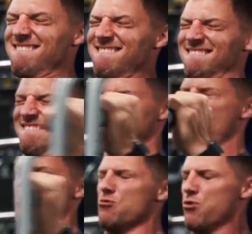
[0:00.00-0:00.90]
cooler. I've never
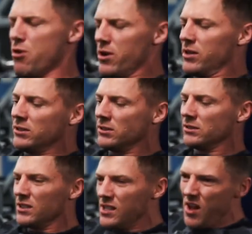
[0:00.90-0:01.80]
seen anything like this.
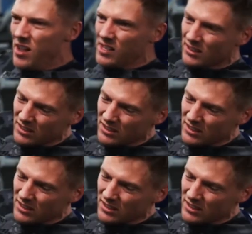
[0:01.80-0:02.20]
The bench is